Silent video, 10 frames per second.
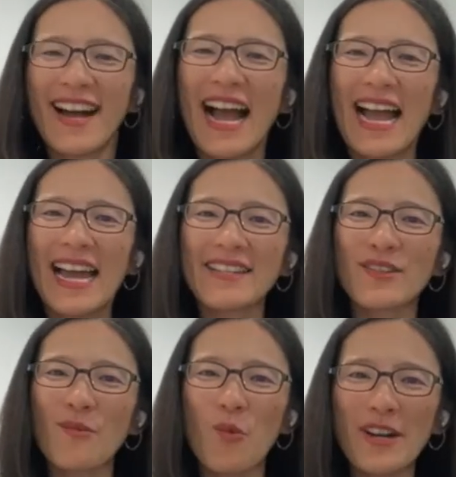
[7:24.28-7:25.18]
And
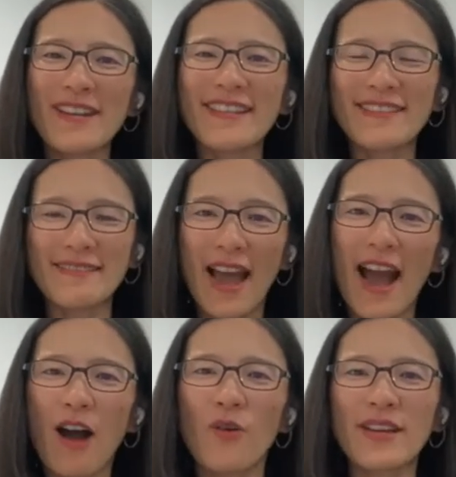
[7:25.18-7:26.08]
what it is
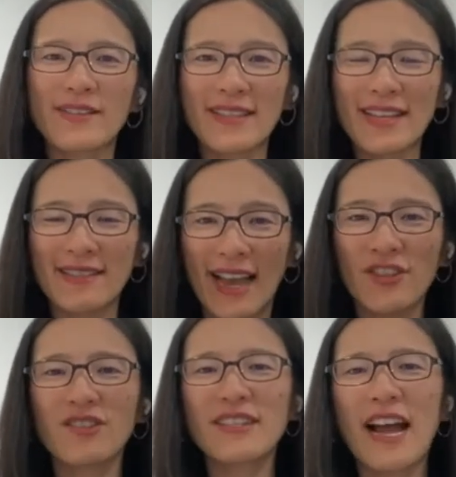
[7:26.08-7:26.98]
now, it's
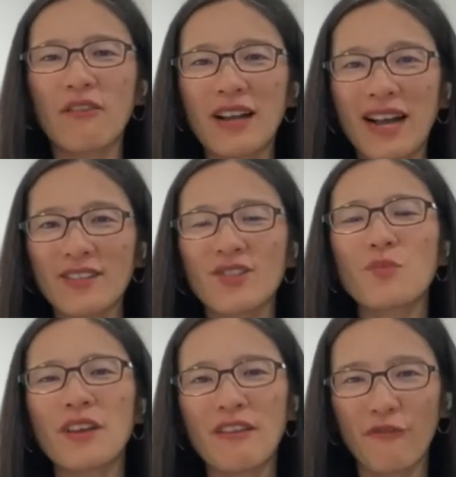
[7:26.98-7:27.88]
actually our customer
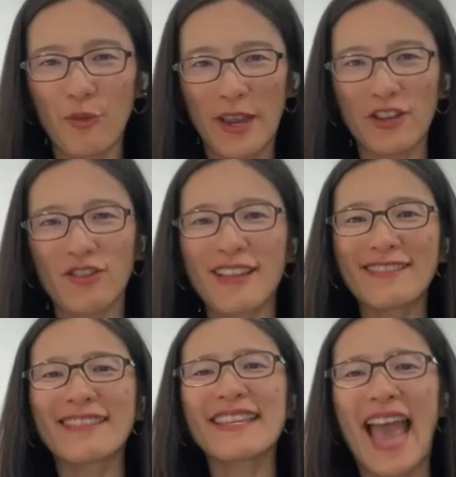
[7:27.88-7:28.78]
information.
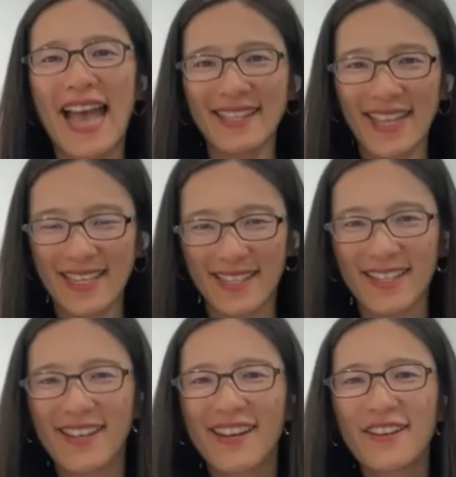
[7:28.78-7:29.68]
It's the asset,
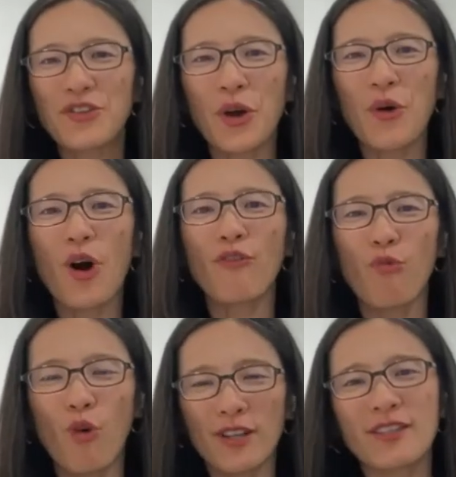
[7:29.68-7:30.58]
of
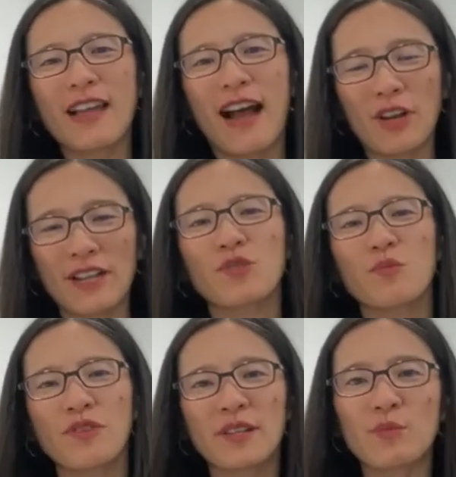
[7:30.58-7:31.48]
what our
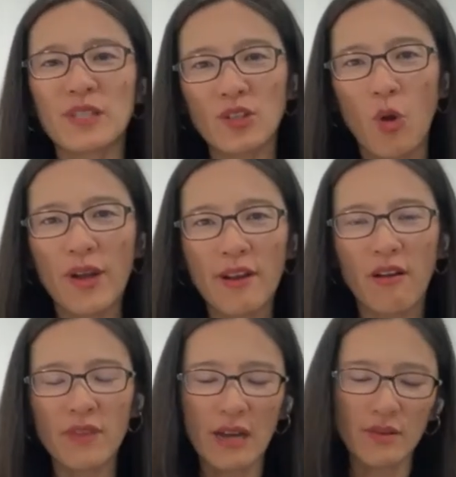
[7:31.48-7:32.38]
customer is bestowing
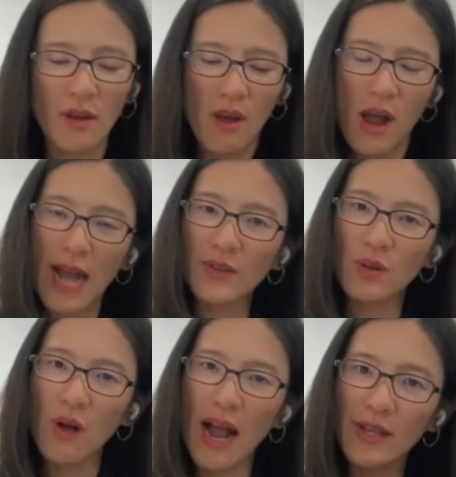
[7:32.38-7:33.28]
on us. And
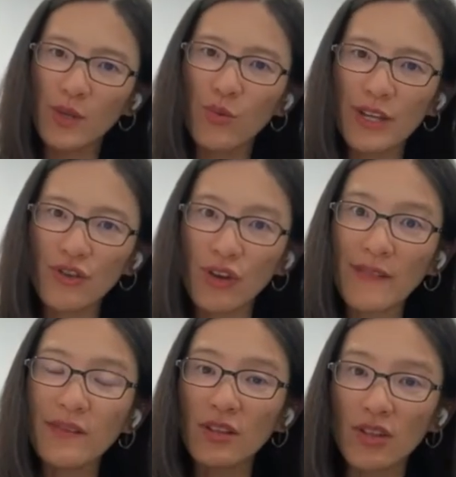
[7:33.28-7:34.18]
so as we
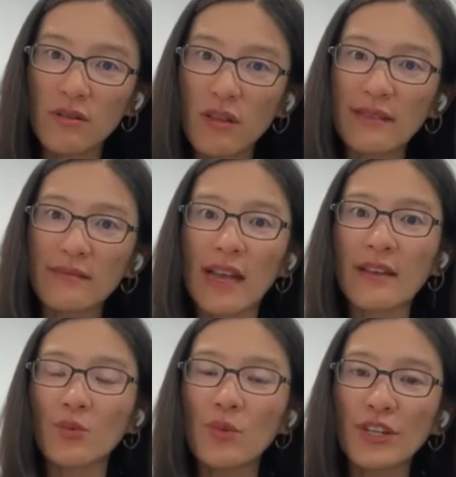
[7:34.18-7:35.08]
transition and
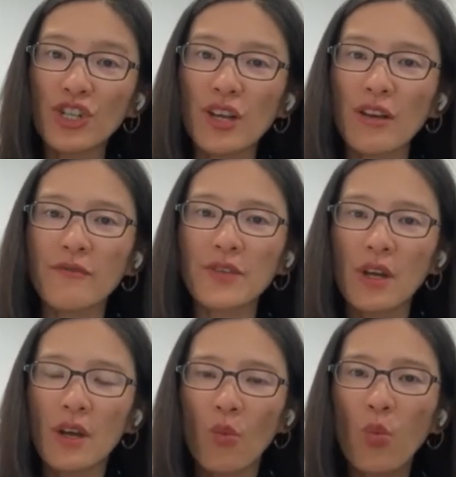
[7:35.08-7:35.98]
as we shift,
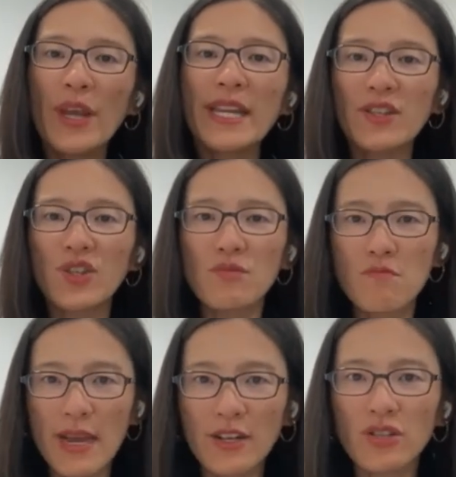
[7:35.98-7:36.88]
we need to
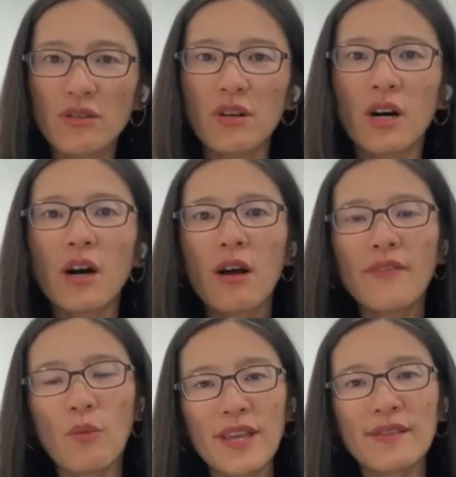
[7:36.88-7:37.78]
make sure
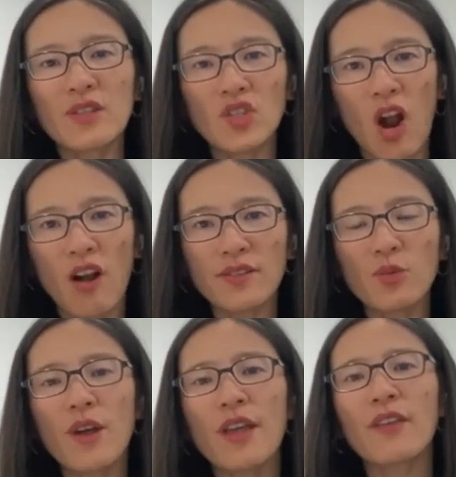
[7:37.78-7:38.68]
that it starts
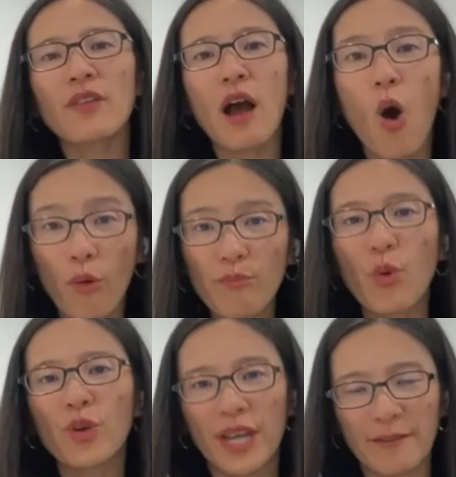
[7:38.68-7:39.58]
with
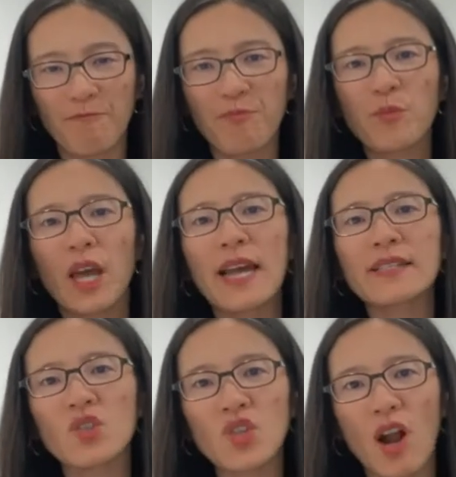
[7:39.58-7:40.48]
onboarding. It
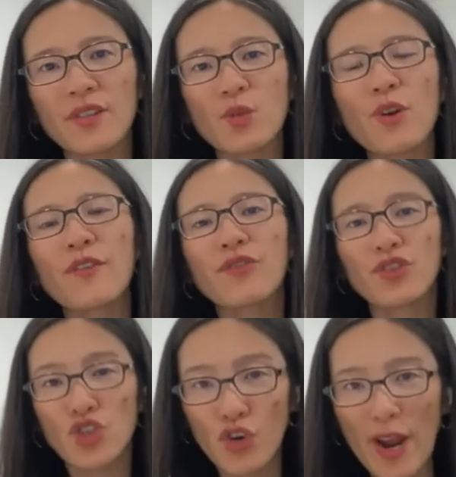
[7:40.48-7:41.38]
starts with the
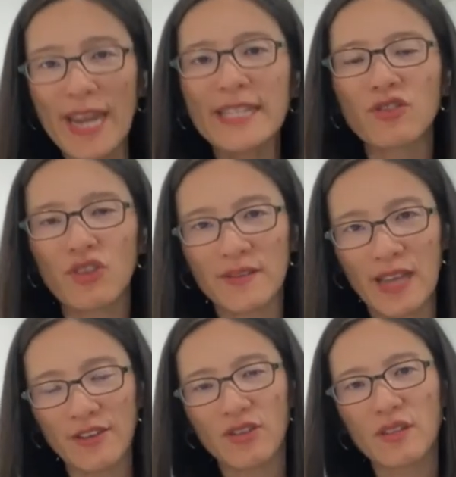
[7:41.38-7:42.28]
trade
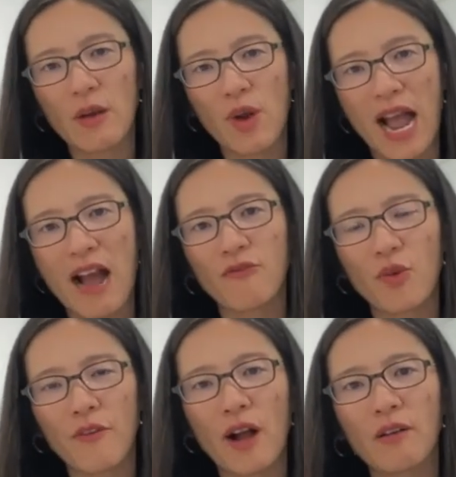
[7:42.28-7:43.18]
transactions that we have with
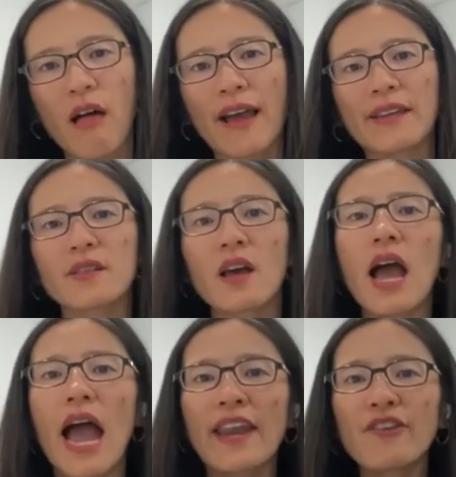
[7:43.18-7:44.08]
our clients
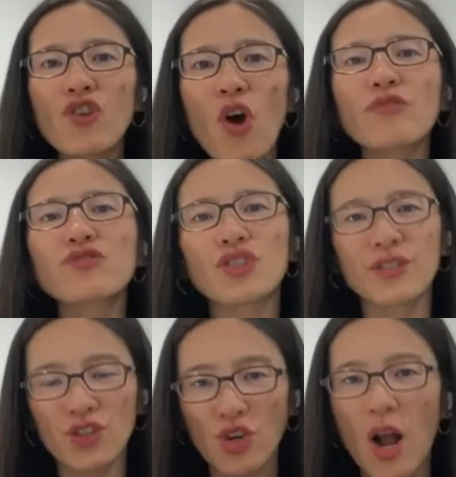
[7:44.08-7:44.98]
and not
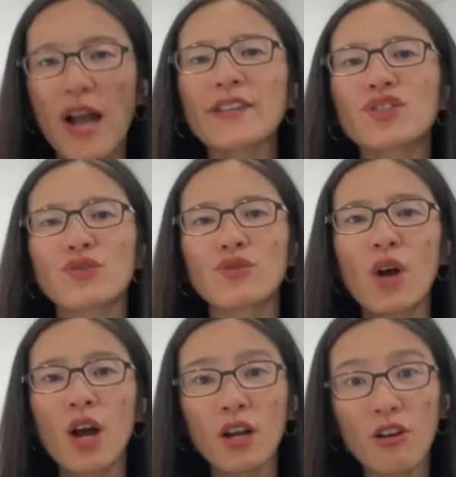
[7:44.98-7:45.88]
just trying to
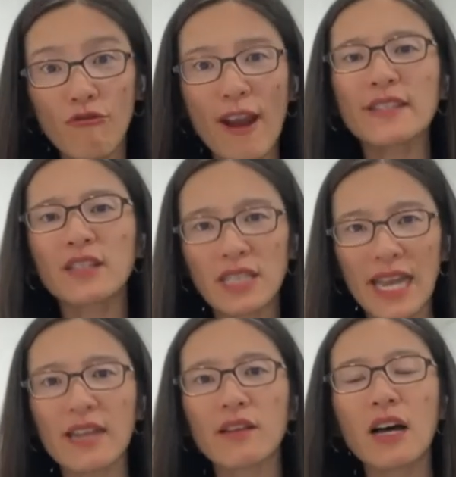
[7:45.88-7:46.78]
correct the
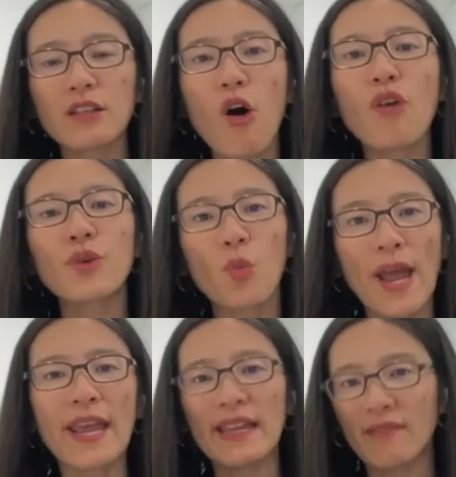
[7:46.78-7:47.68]
data along the
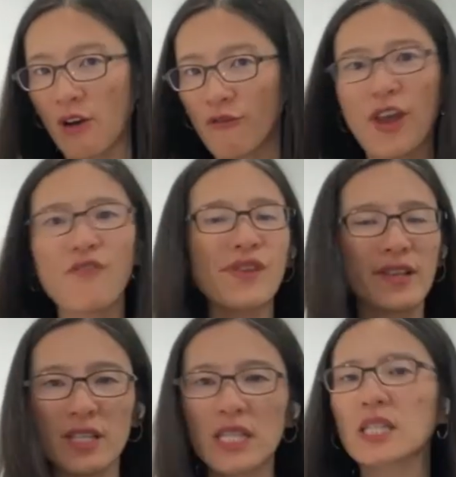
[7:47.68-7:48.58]
way in our
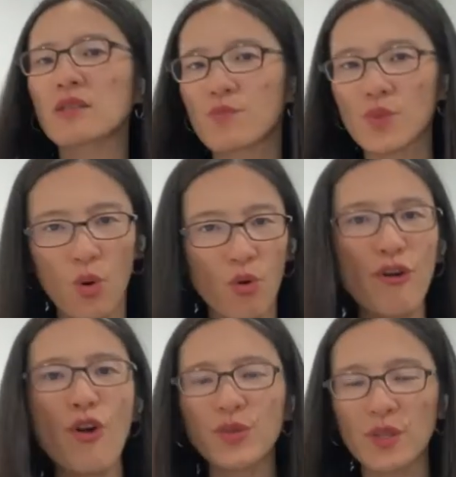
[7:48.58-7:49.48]
various systems or
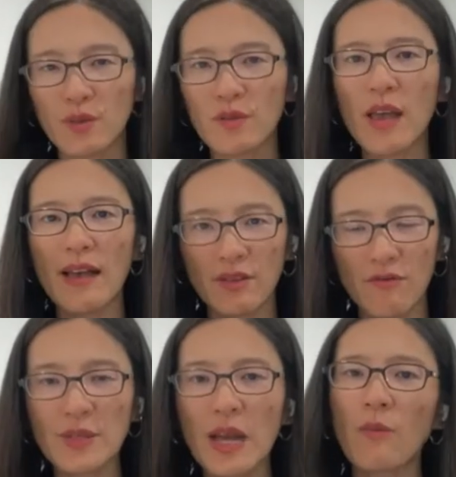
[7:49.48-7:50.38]
processes as a
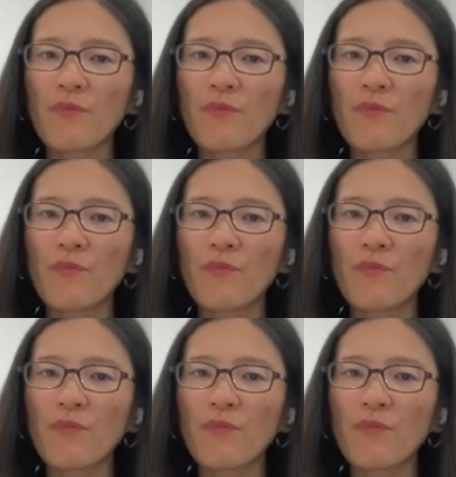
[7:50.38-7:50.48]
result.